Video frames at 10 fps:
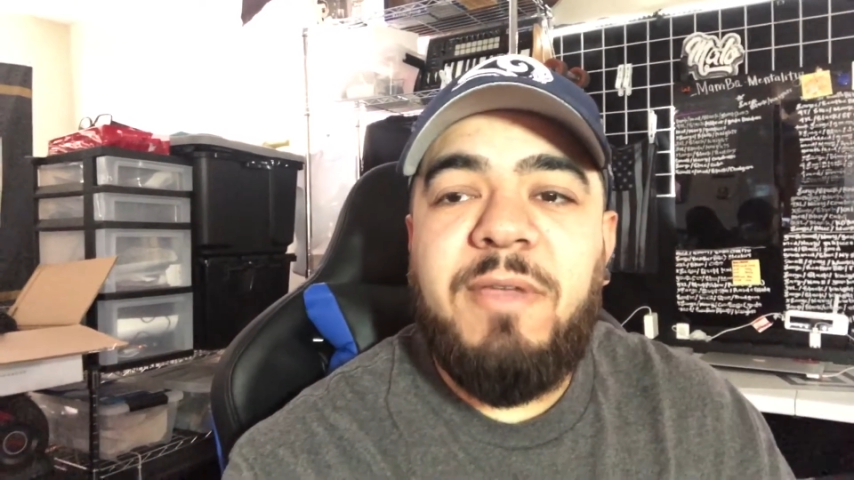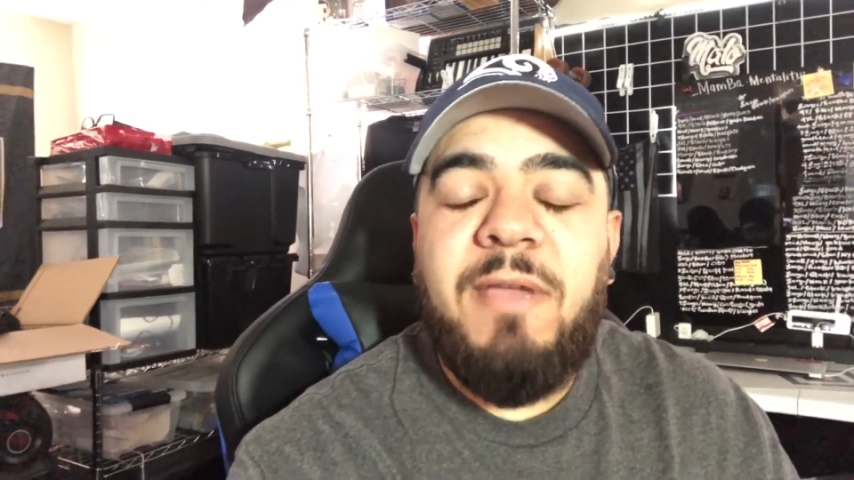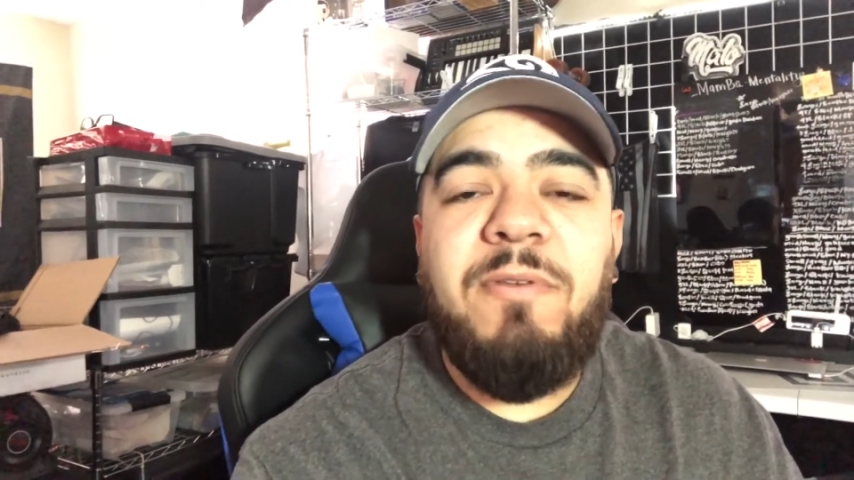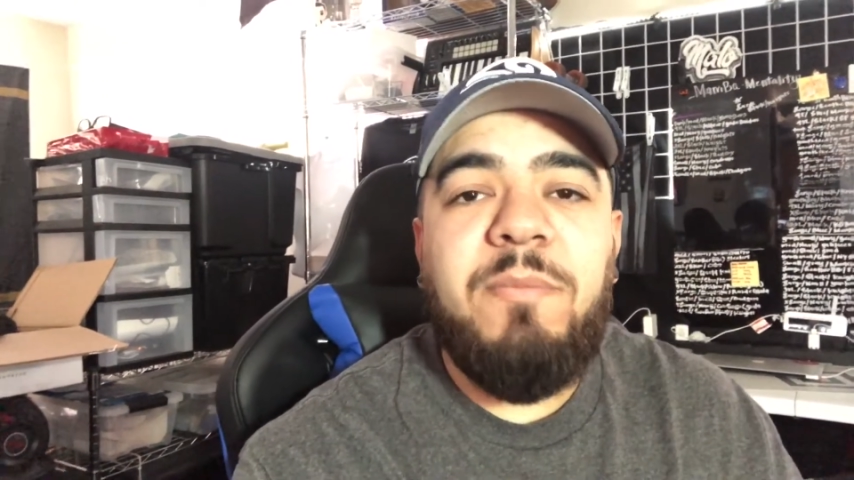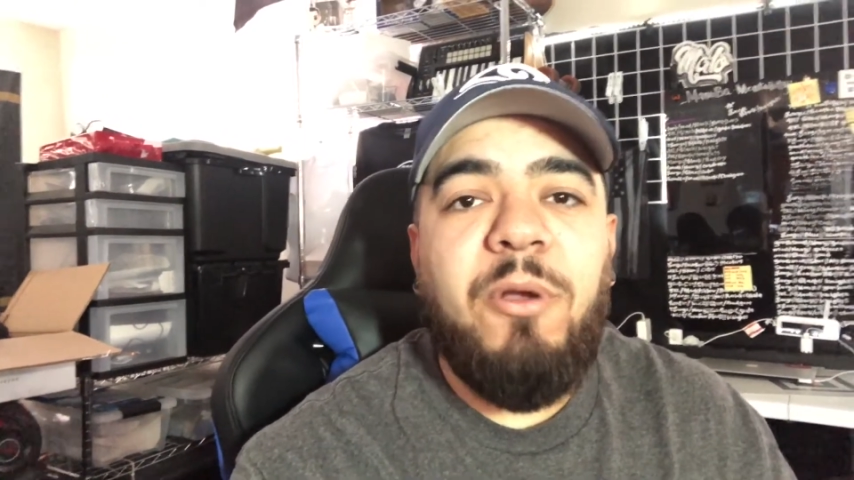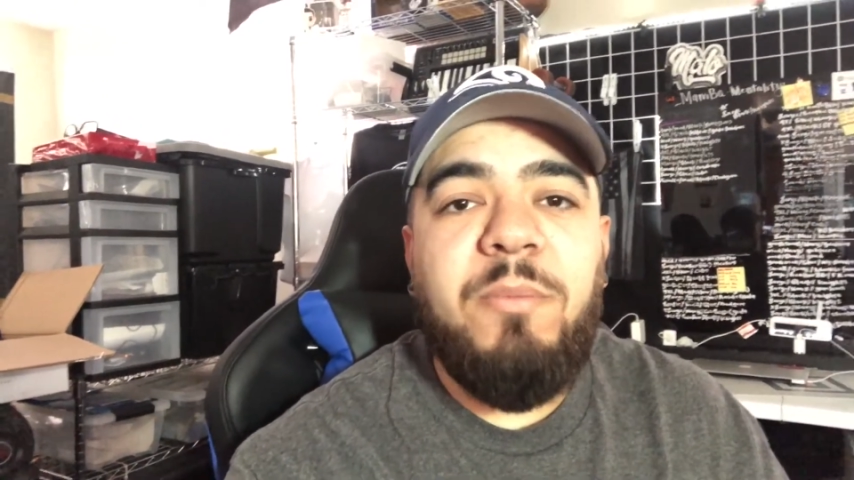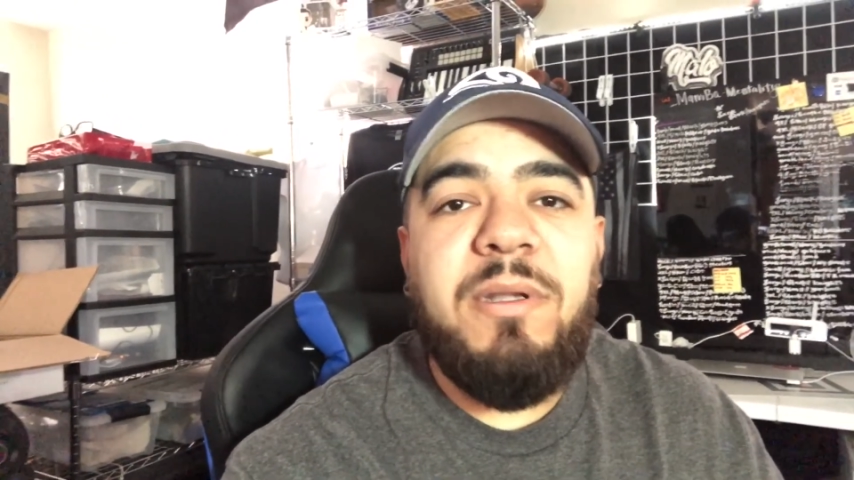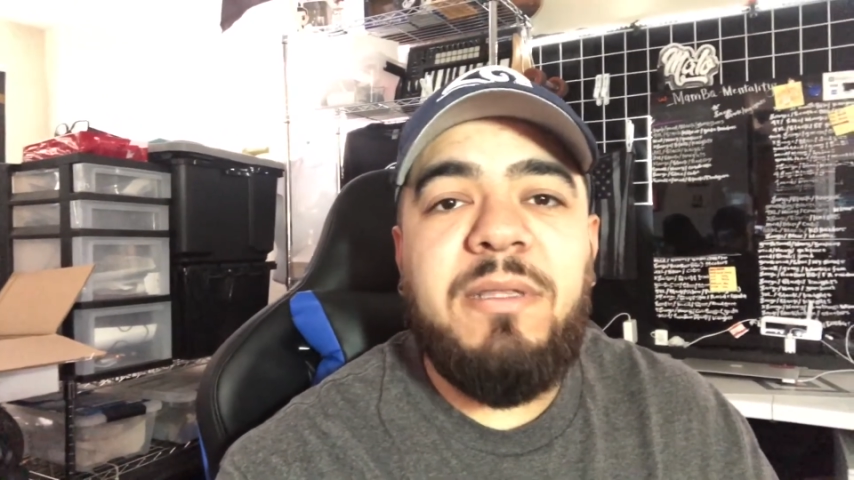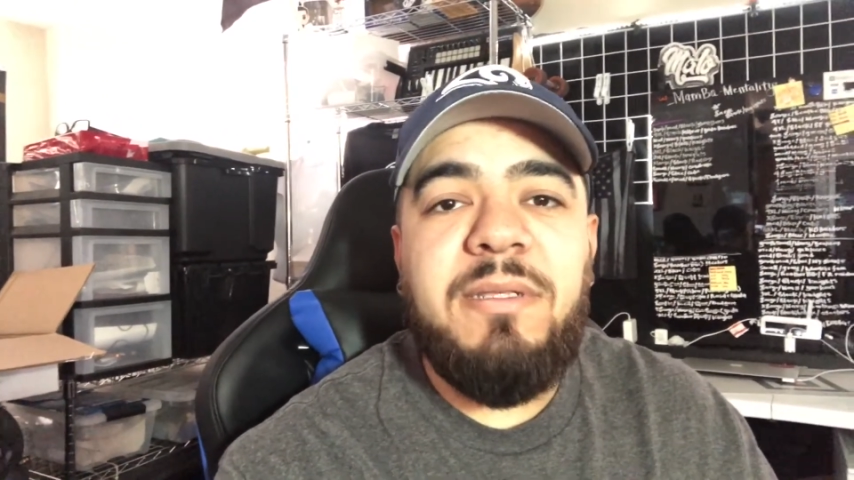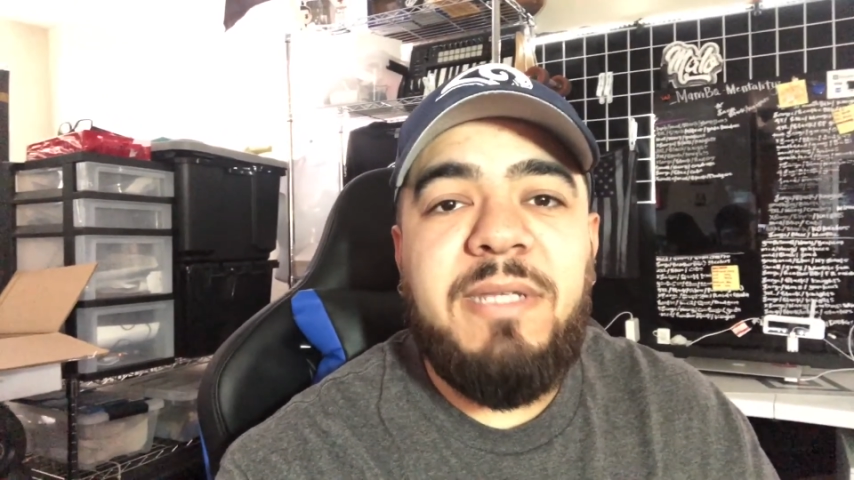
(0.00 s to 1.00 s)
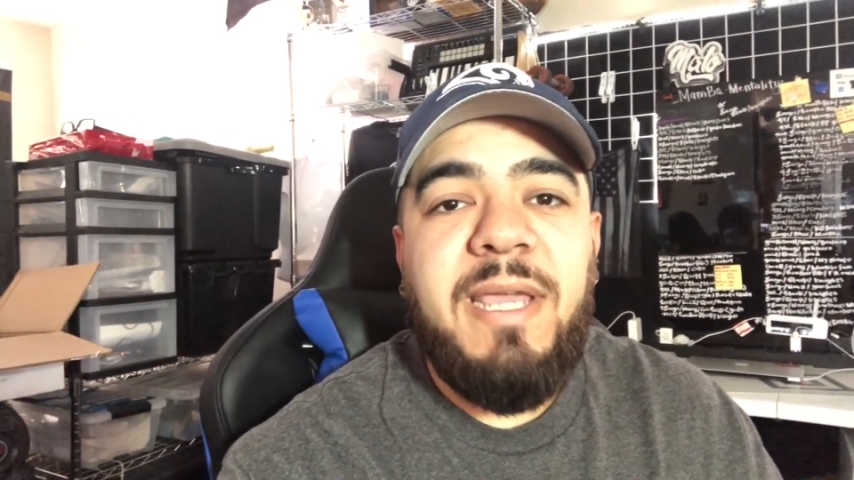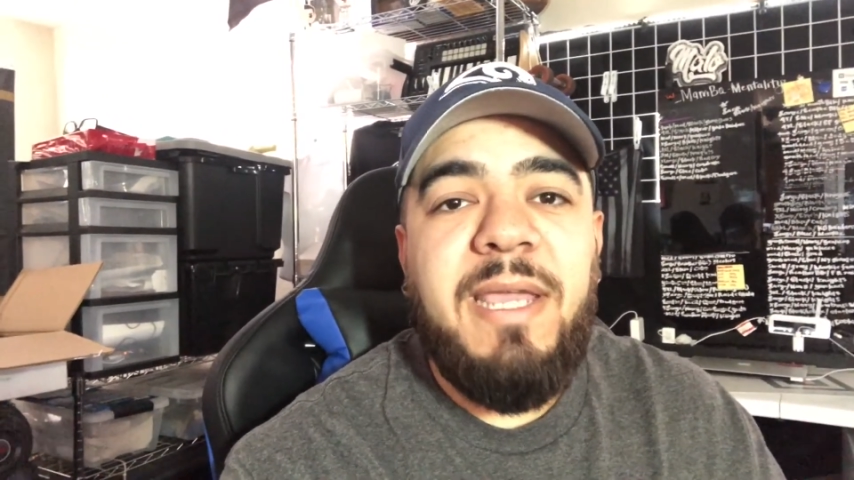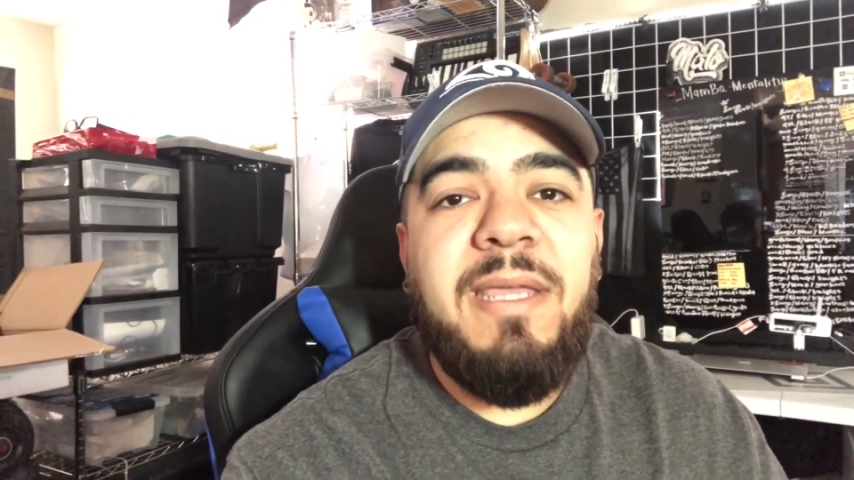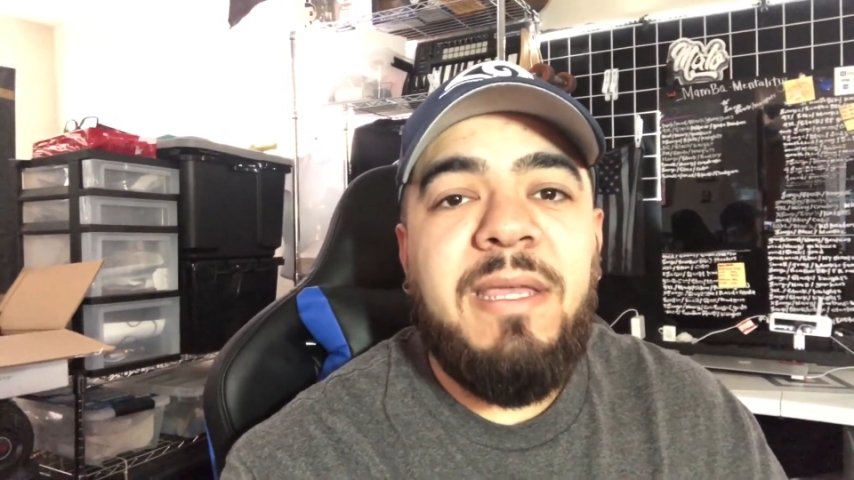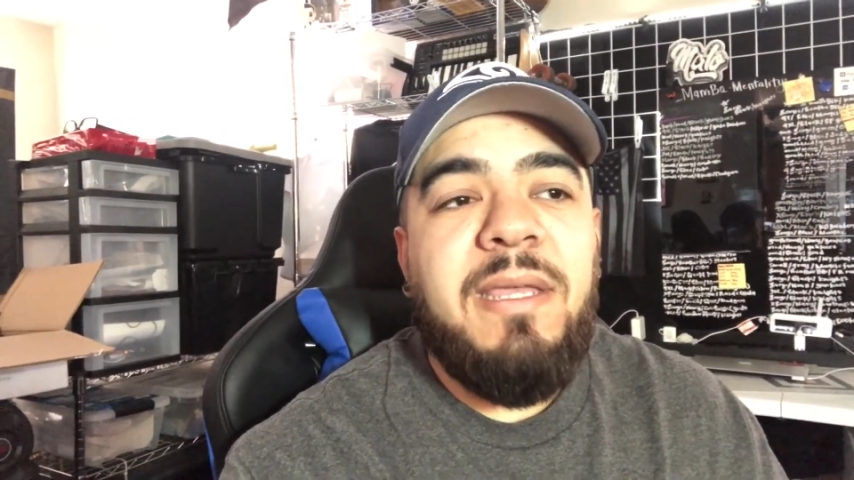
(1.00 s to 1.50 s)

every moment of the day,